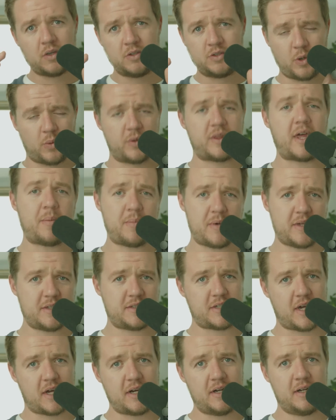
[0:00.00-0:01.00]
So, with that
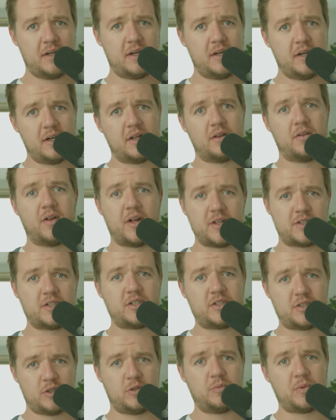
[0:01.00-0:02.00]
being said, let's
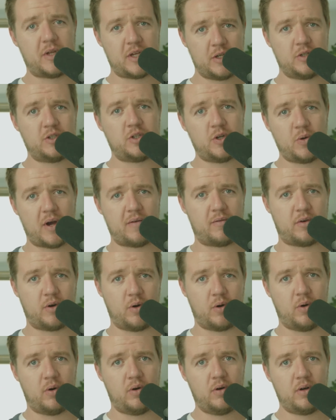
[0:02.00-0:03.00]
assume that you do have a
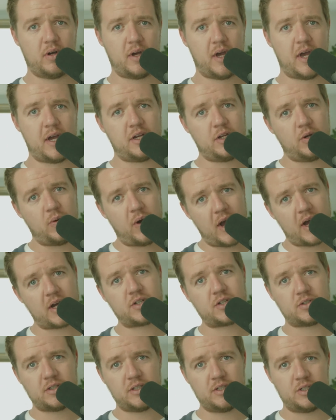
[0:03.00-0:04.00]
goal and you
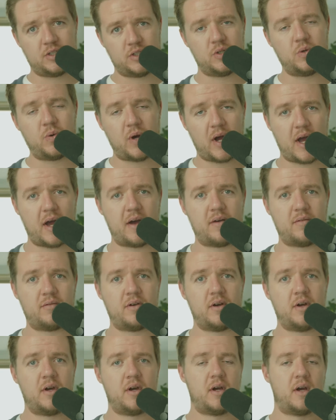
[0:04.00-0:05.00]
actually do have